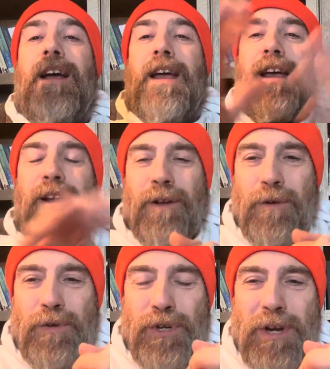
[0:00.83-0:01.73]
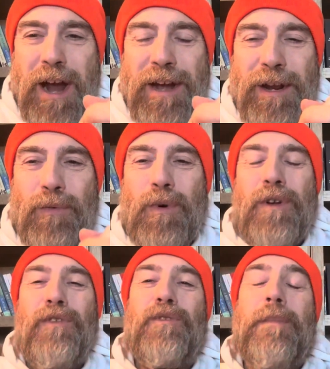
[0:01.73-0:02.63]
Hello, Shining
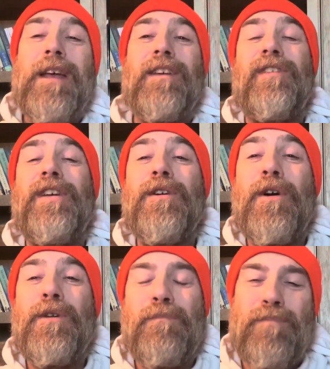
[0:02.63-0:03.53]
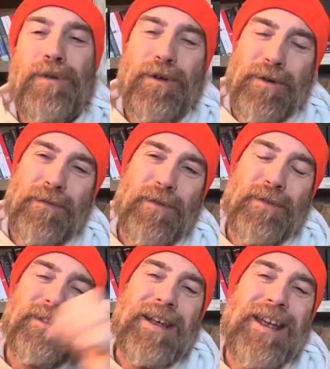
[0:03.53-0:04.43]
Ones. Magus here on a beautiful
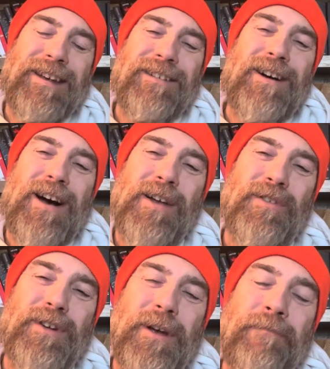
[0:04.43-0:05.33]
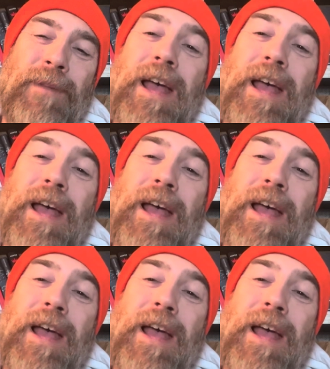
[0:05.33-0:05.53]
day in Asha.